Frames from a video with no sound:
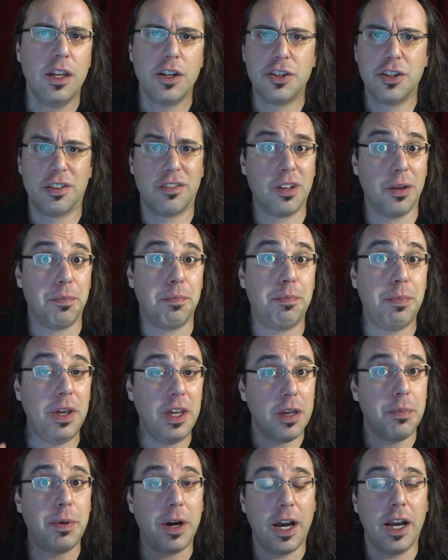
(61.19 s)
Just a
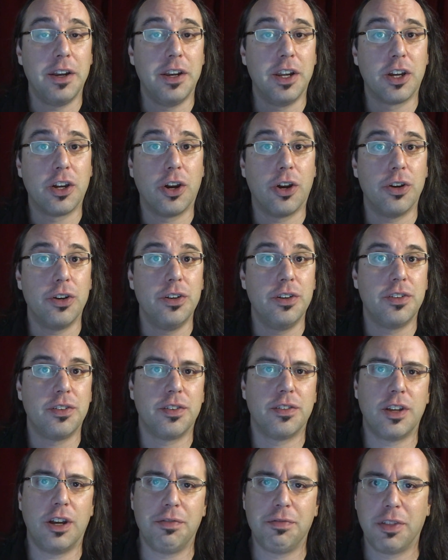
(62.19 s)
peek behind the curtain,
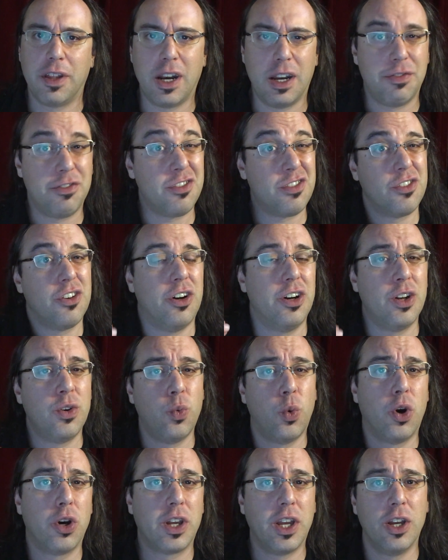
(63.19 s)
stuff that I've started
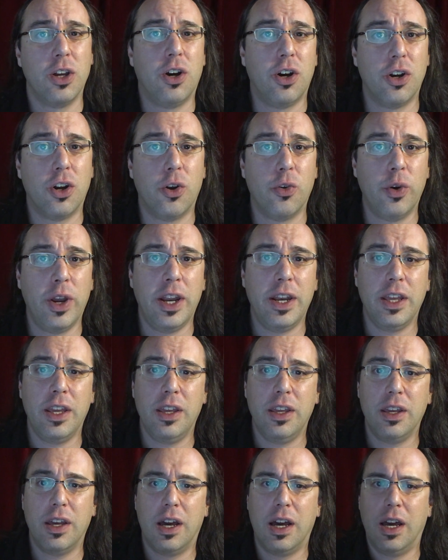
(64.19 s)
working on
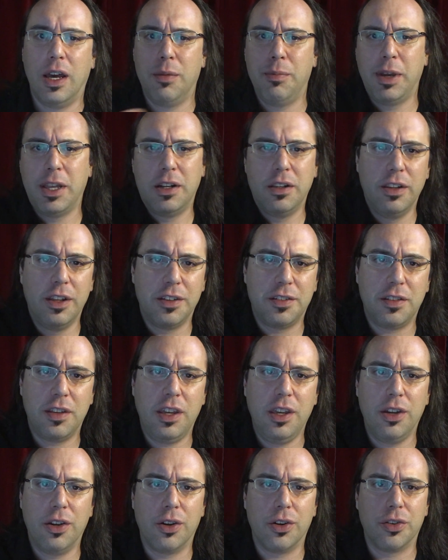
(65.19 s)
already. I made a list
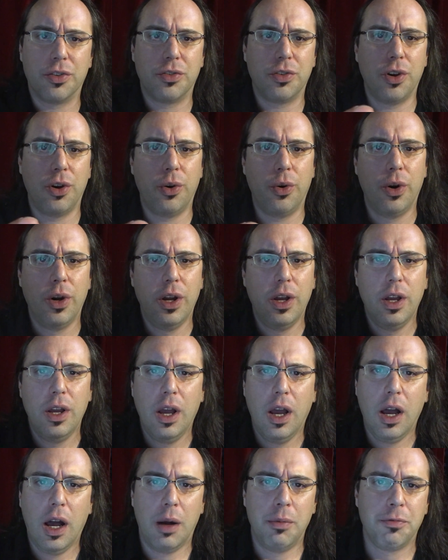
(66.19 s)
here. So
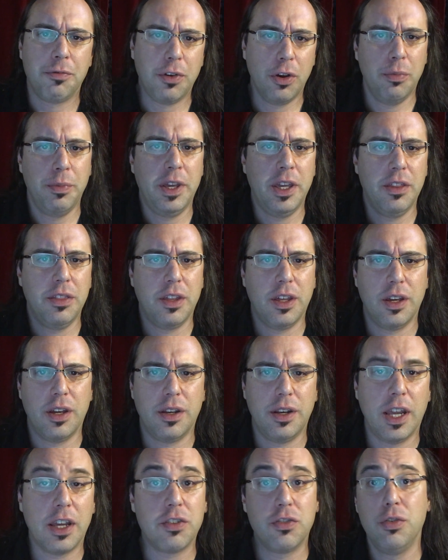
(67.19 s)
I'm filming the
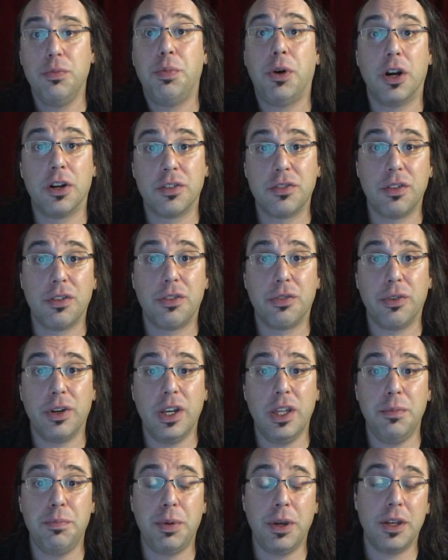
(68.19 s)
next two parts of the
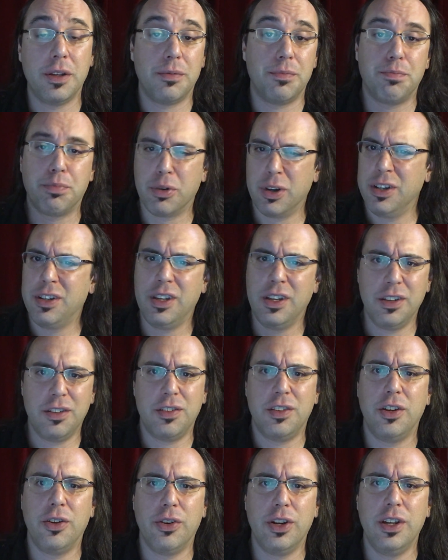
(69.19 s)
3D bit printing
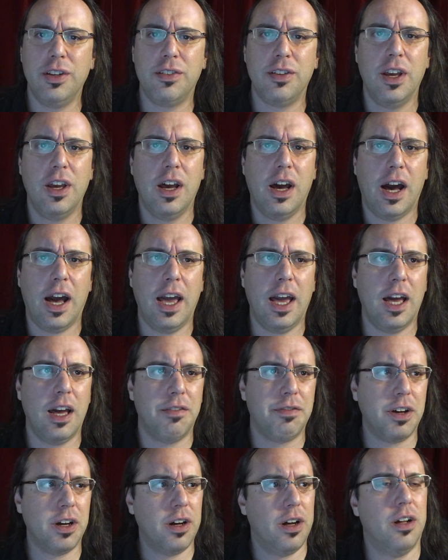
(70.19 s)
series. I
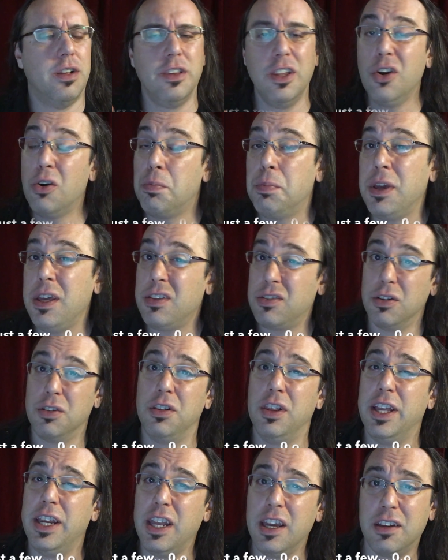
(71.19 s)
have a little piece on
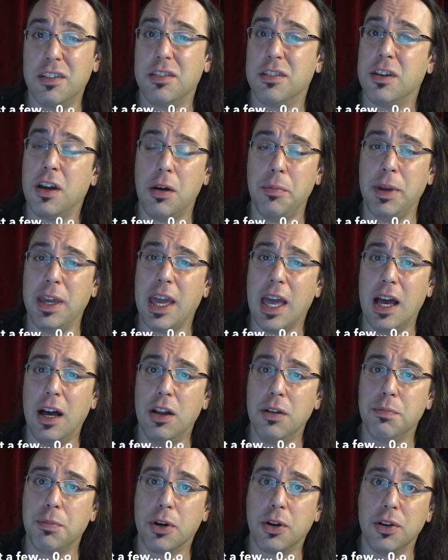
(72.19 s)
Linux coming
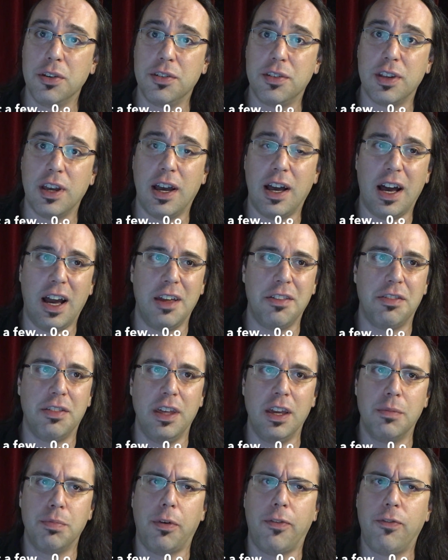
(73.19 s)
out because I
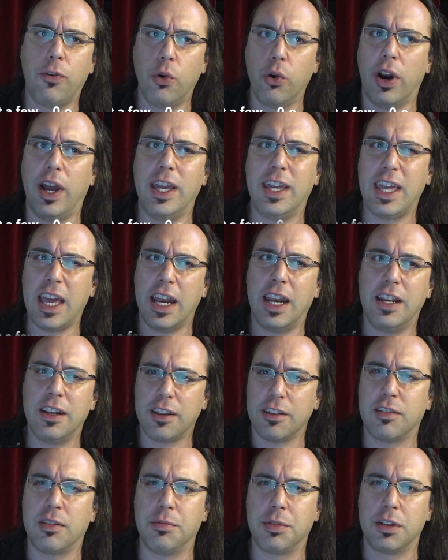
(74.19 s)
think before I get
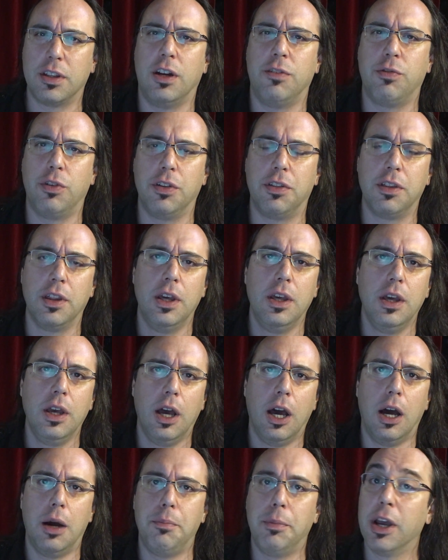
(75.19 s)
into some stuff with
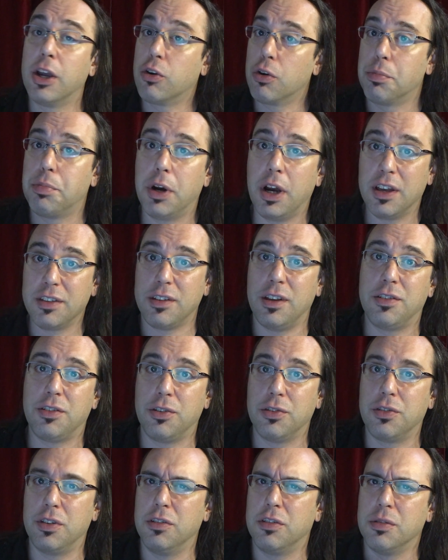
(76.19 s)

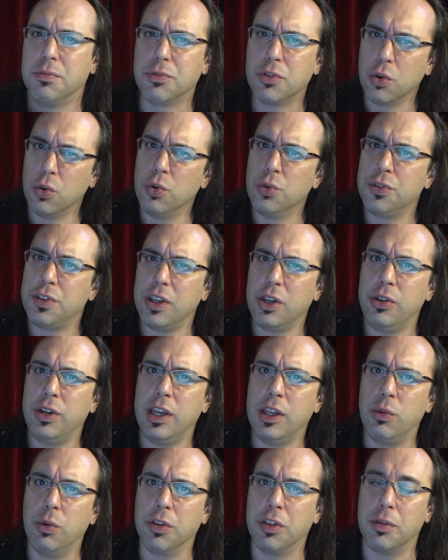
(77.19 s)
microprocessors and some tools that you
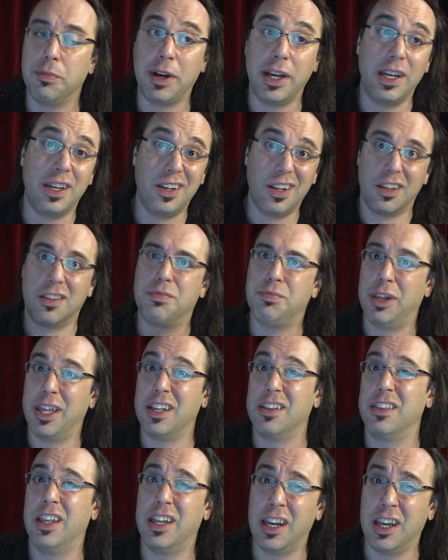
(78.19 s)
need with them, I need to
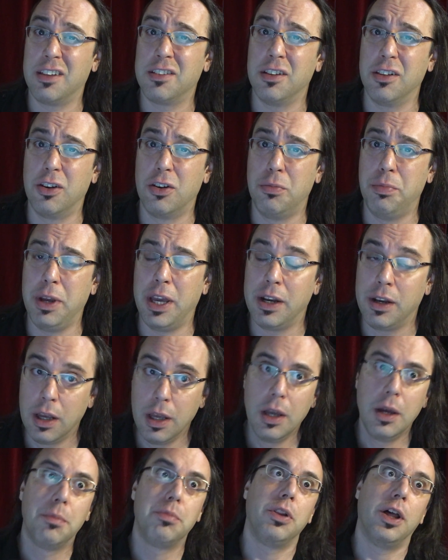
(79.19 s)
explain Linux a little bit.
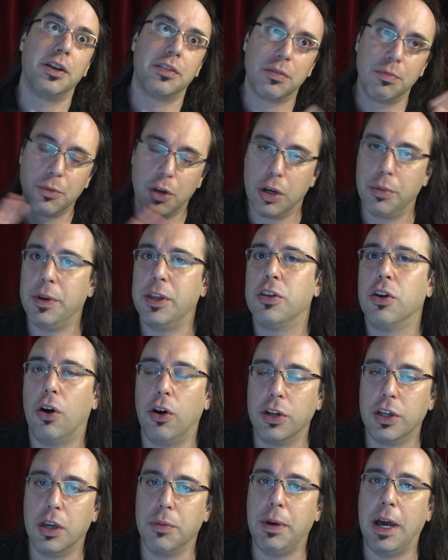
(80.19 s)
Plus I'm going to be
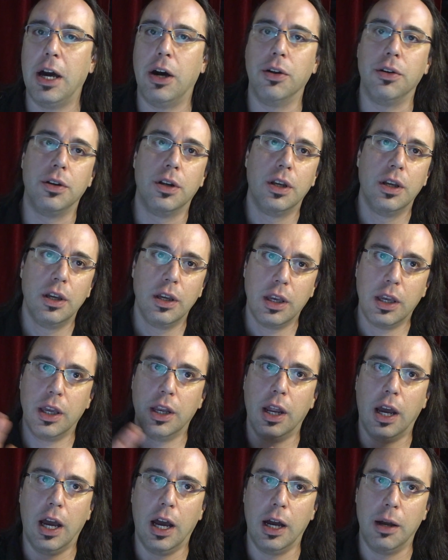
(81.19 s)
talking about
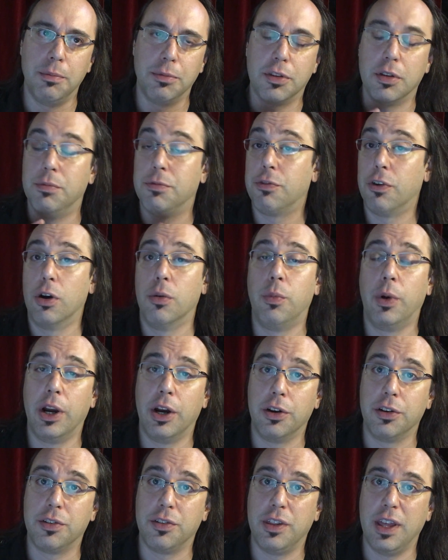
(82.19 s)
some
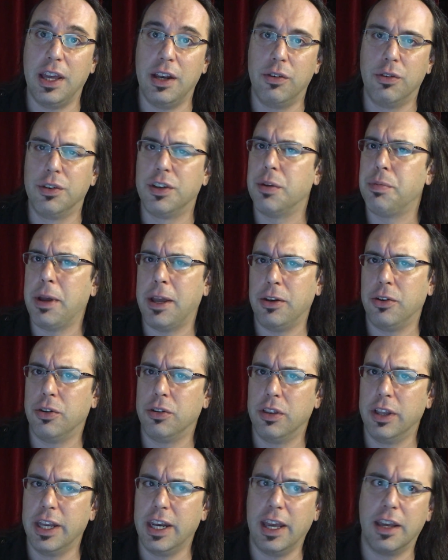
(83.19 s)
firmwares that depend
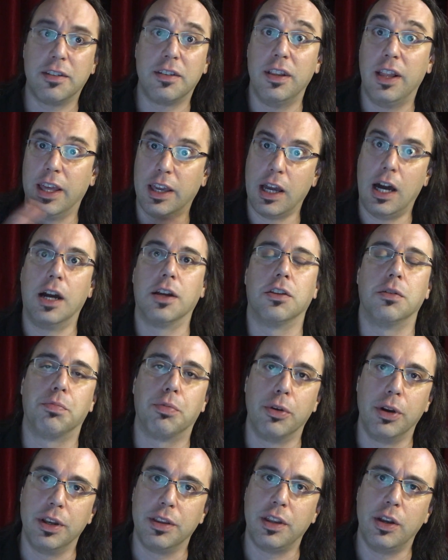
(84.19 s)
on Linux and like
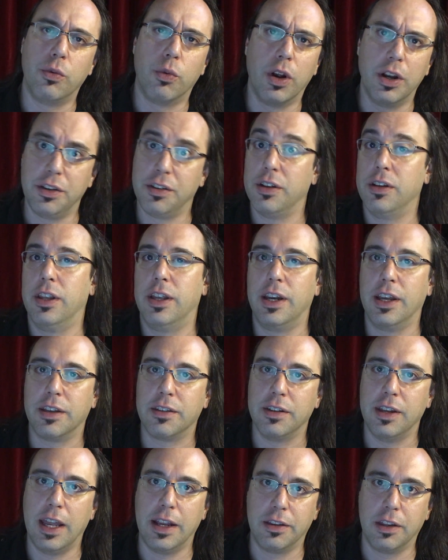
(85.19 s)
Octoprint that runs in
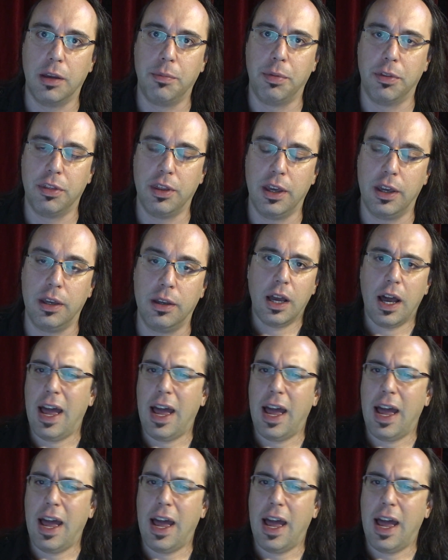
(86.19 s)
Linux and that type of thing.